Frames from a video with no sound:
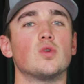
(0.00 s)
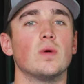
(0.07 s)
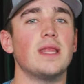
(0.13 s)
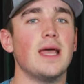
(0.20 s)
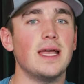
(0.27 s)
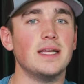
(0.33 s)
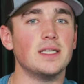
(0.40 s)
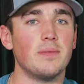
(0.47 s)
So
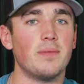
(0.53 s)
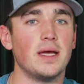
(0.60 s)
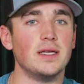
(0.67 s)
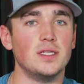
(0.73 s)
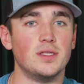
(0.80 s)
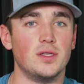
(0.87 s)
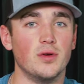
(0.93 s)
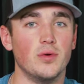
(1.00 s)
what the AJ
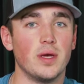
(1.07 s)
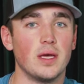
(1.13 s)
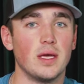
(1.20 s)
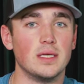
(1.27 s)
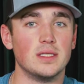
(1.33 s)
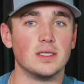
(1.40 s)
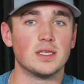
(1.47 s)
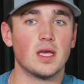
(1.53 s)
page is
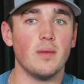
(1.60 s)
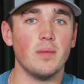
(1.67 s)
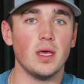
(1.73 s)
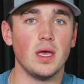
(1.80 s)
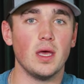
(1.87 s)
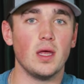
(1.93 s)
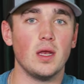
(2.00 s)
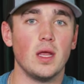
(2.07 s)
doing is it's
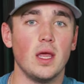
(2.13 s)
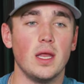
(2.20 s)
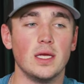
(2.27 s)
coming in